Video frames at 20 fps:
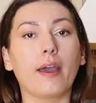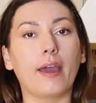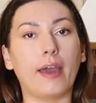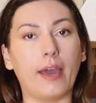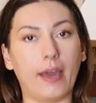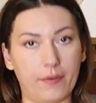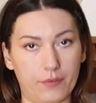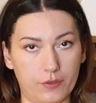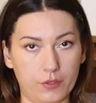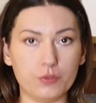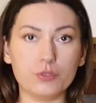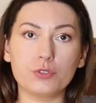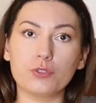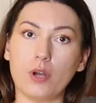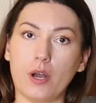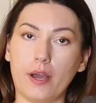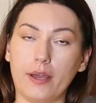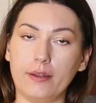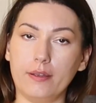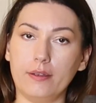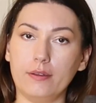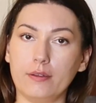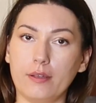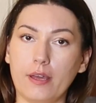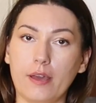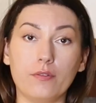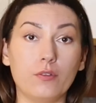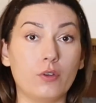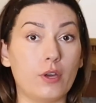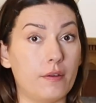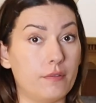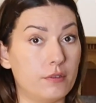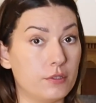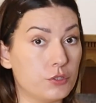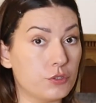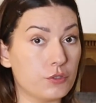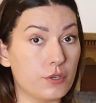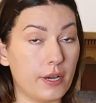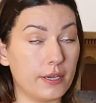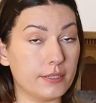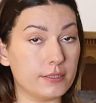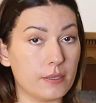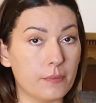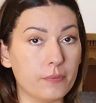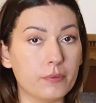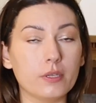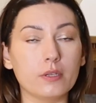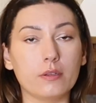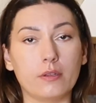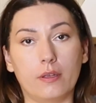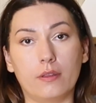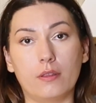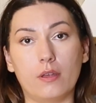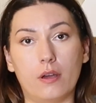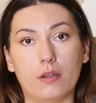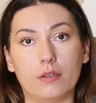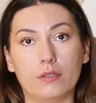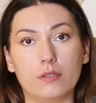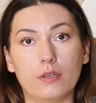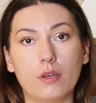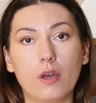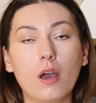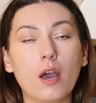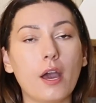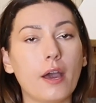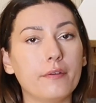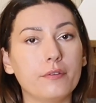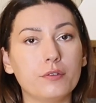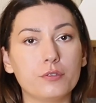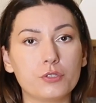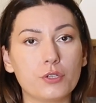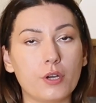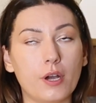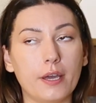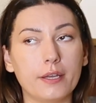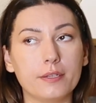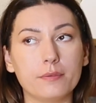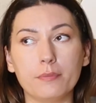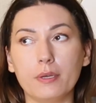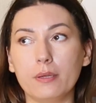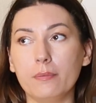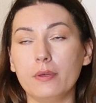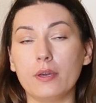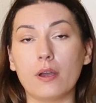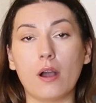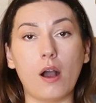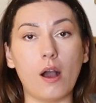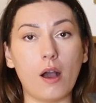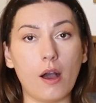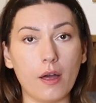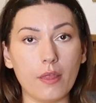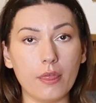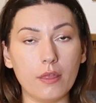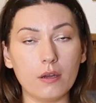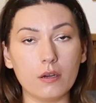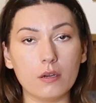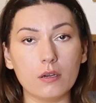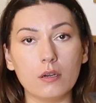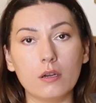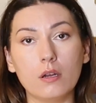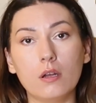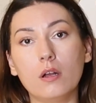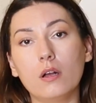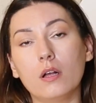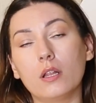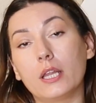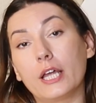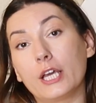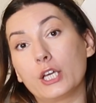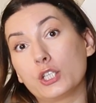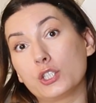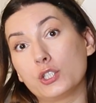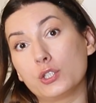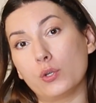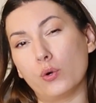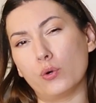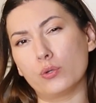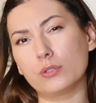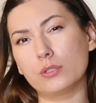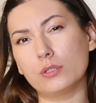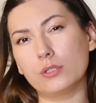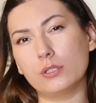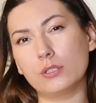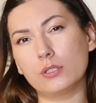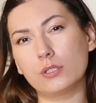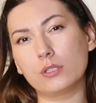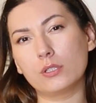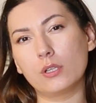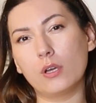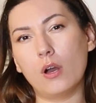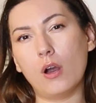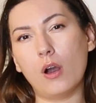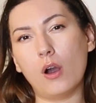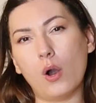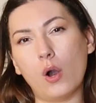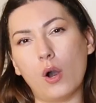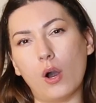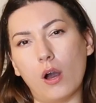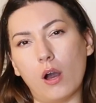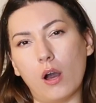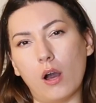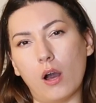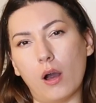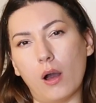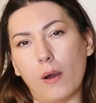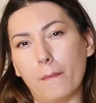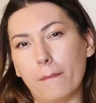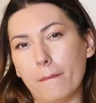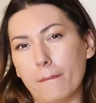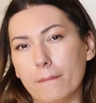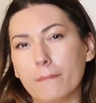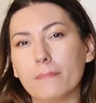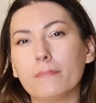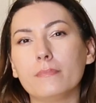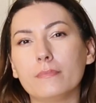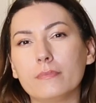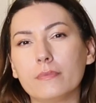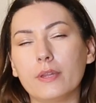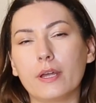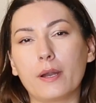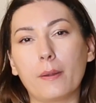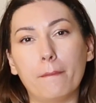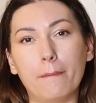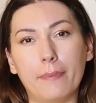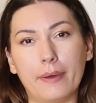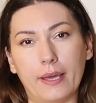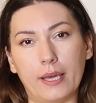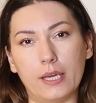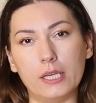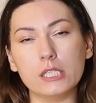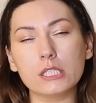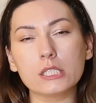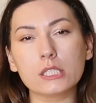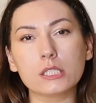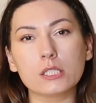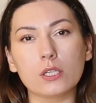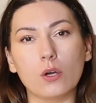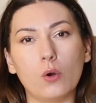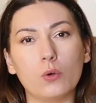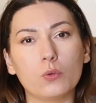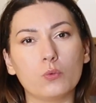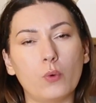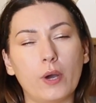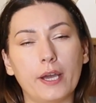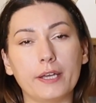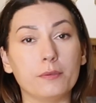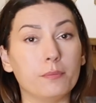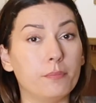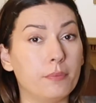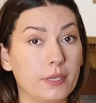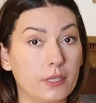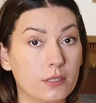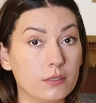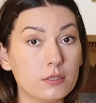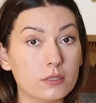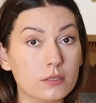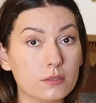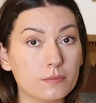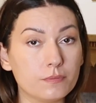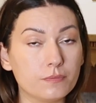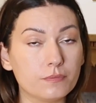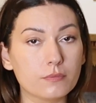Have you tried it? Have you ever tried something like that? Have you tried maybe other like sauces that are based on white beans?